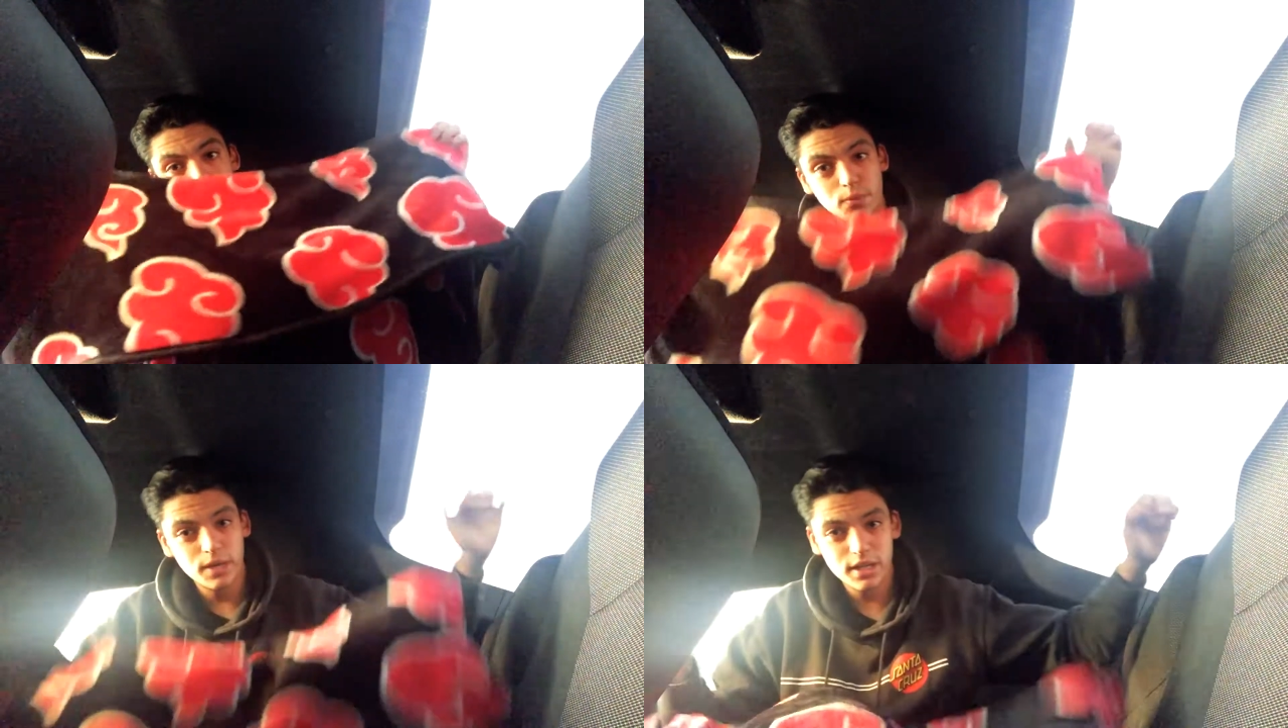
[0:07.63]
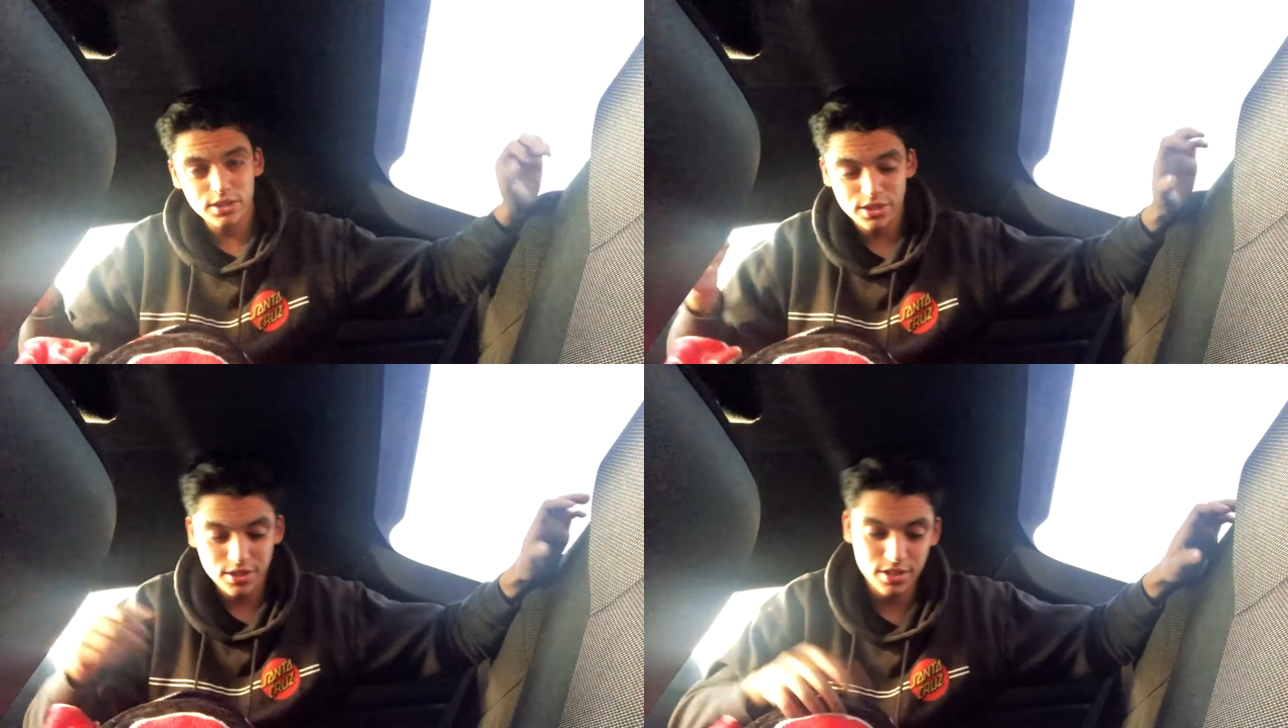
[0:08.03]

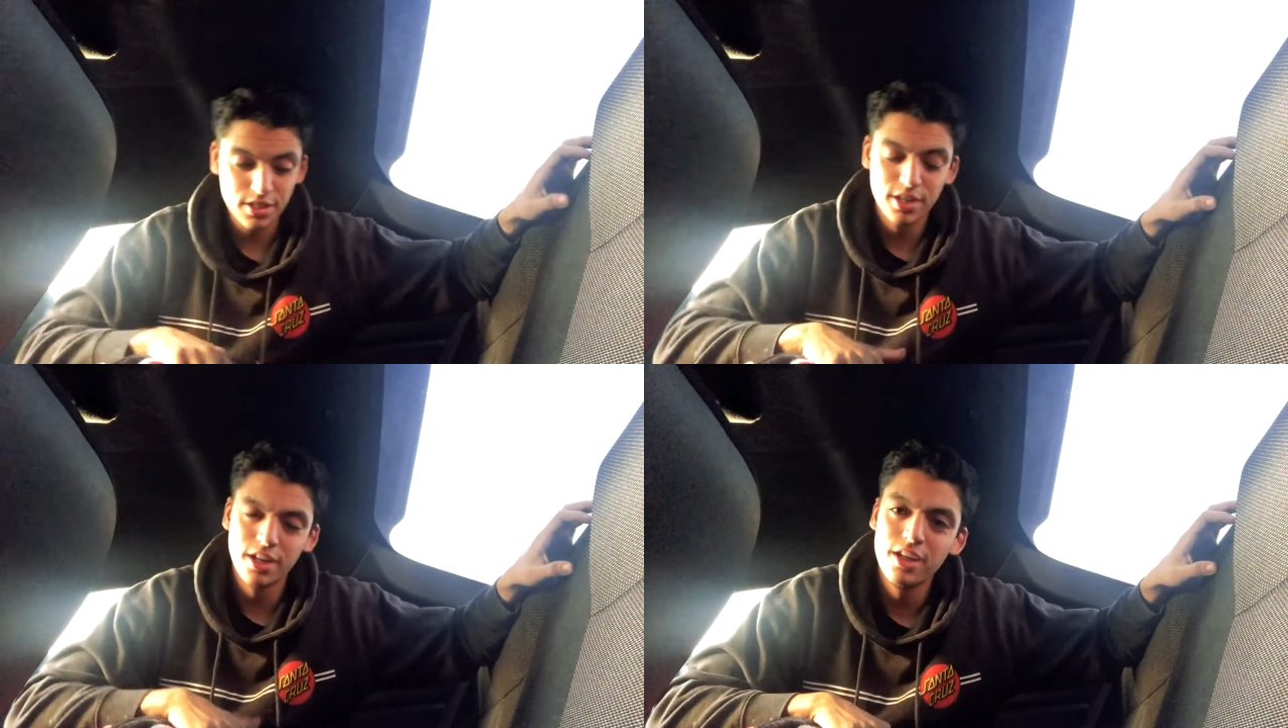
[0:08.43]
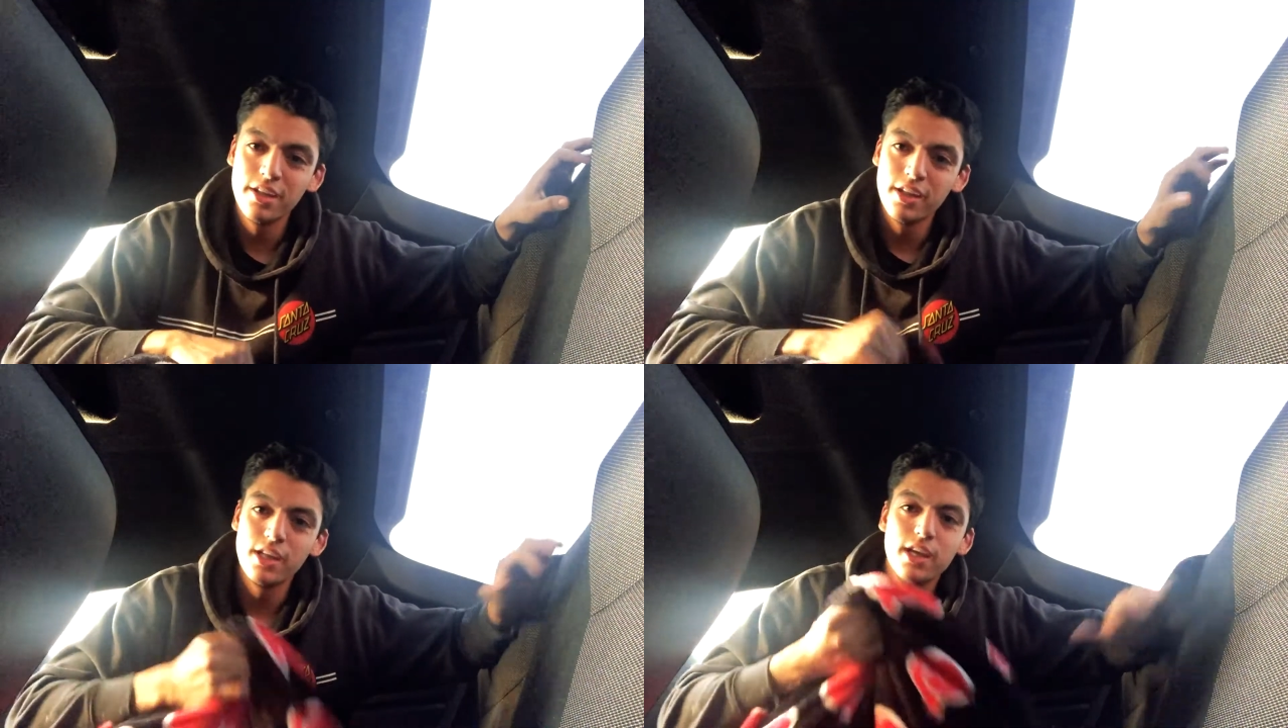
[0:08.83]
Wish,
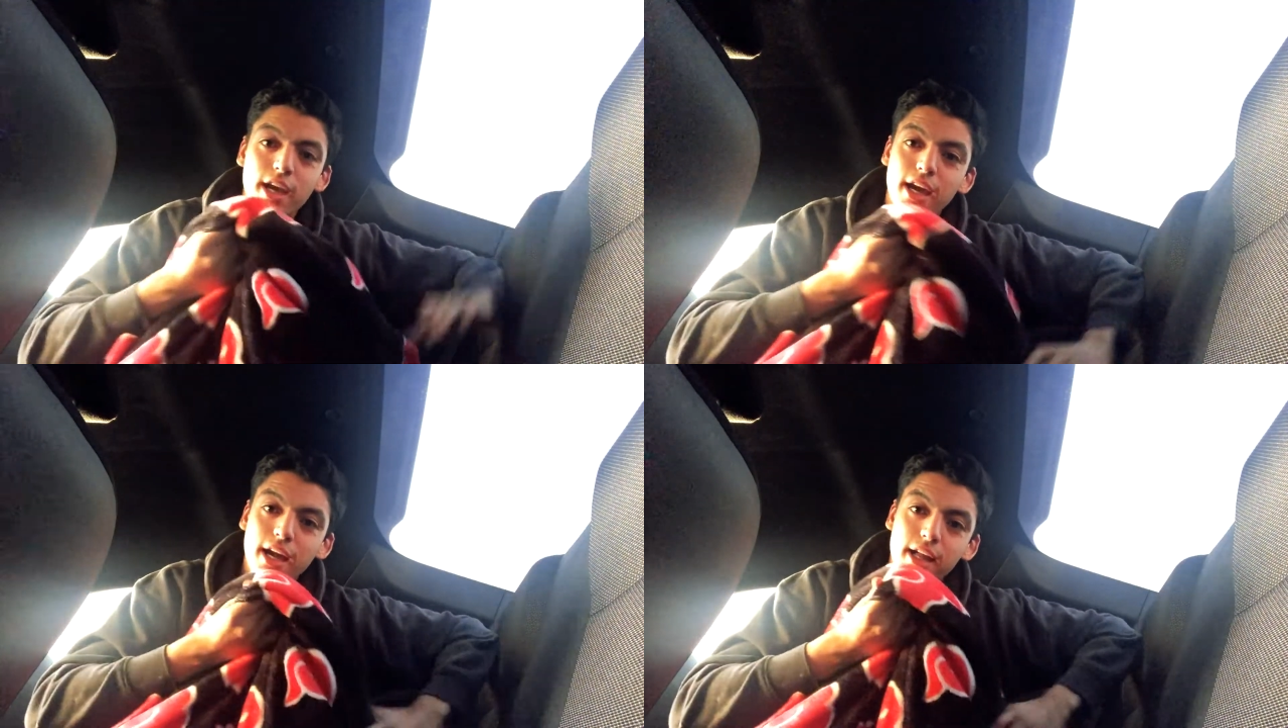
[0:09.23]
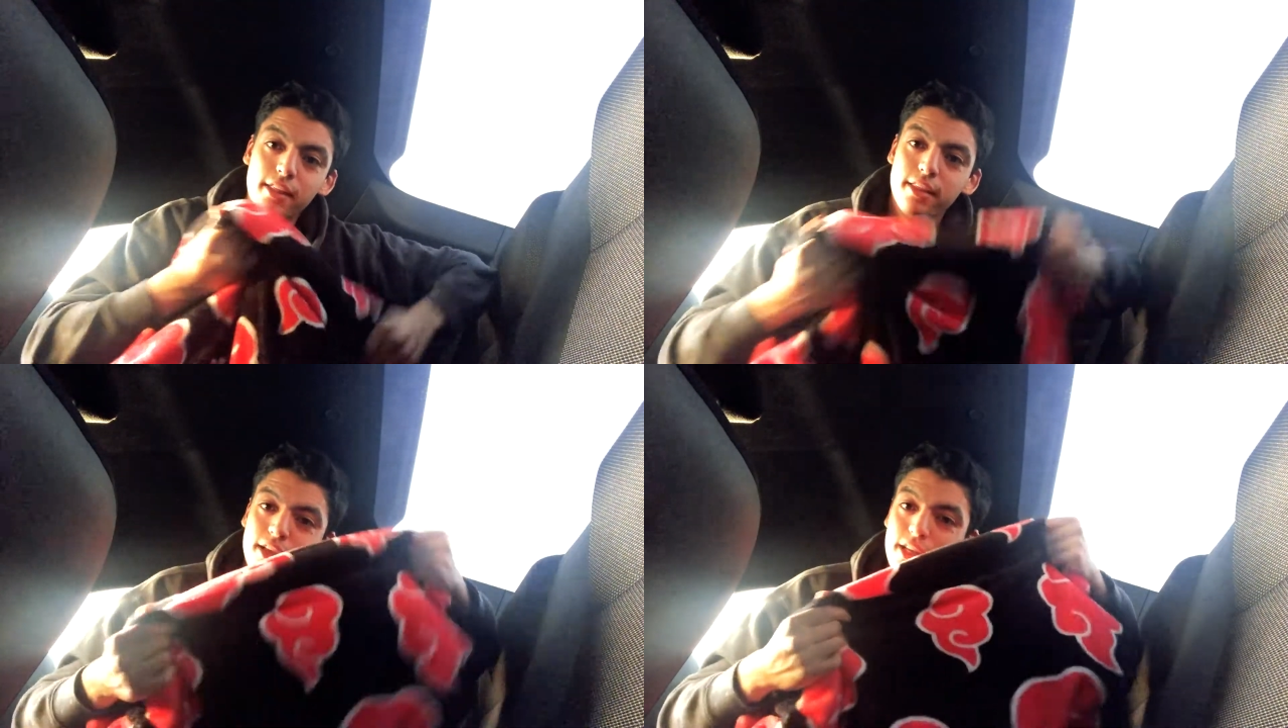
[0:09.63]

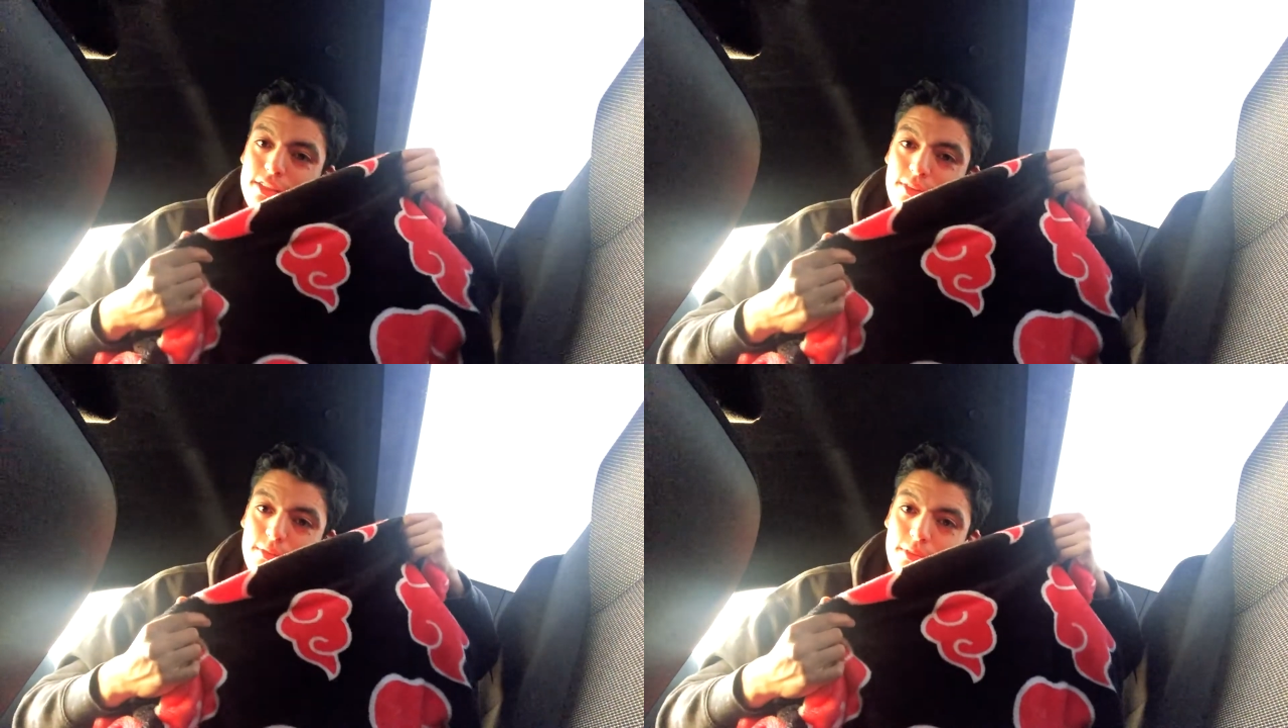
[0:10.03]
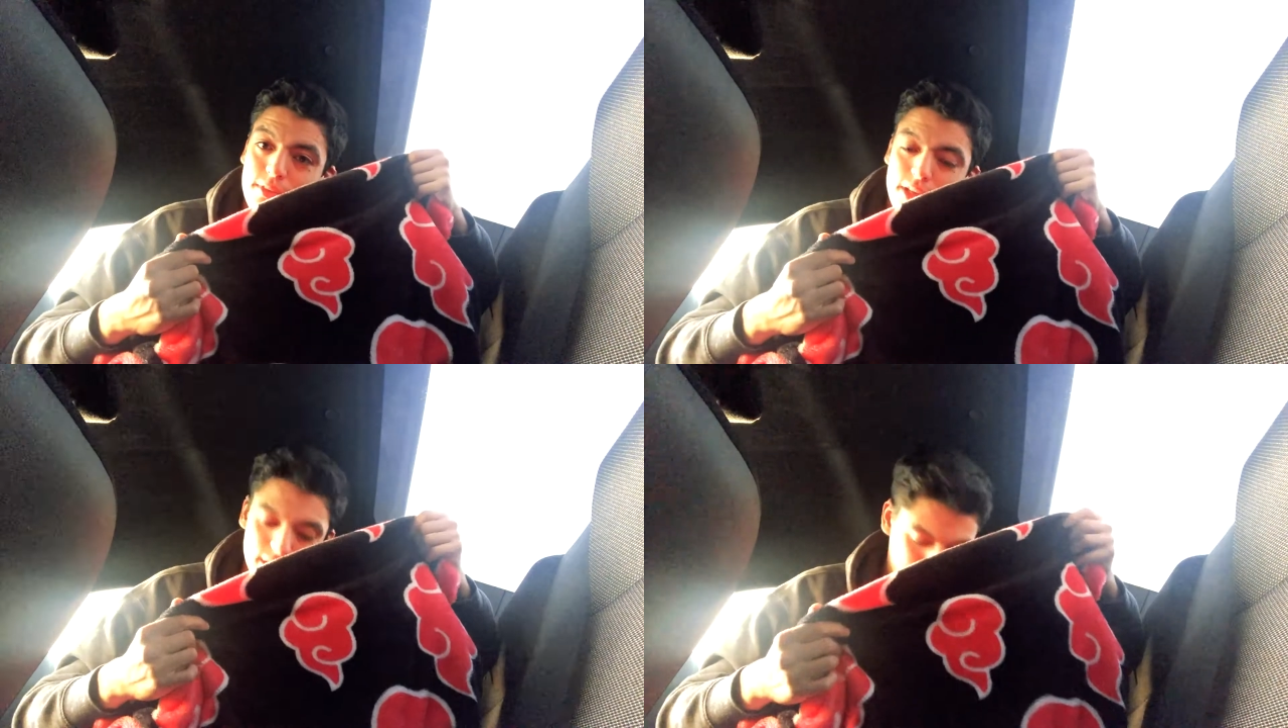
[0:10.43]
and it's from
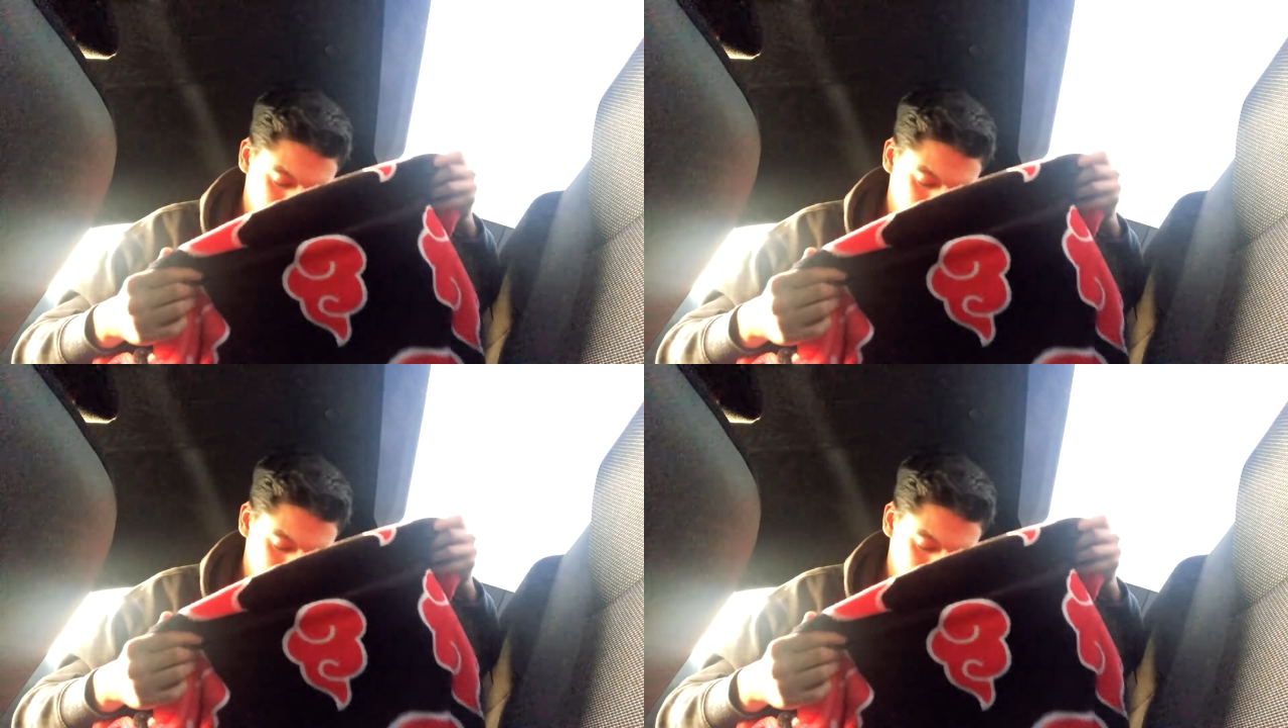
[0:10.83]
the